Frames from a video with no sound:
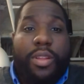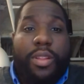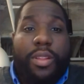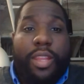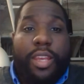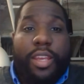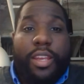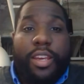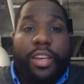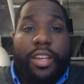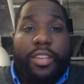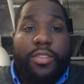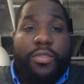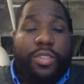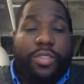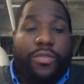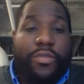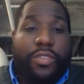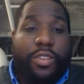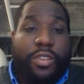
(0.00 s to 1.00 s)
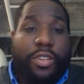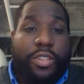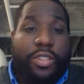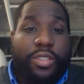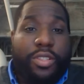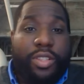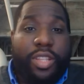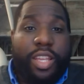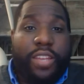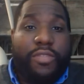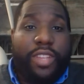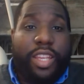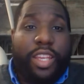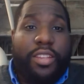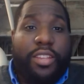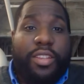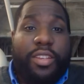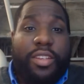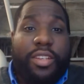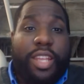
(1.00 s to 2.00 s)
Like Yusuf Nurkic left
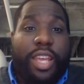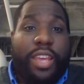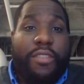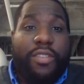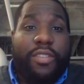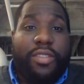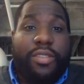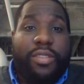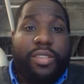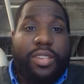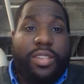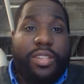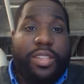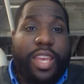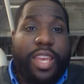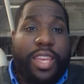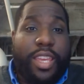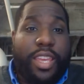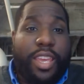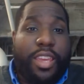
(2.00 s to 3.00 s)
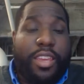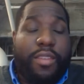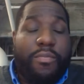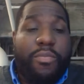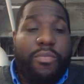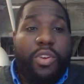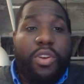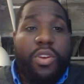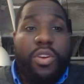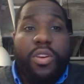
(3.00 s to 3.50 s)
Anthony Davis in that game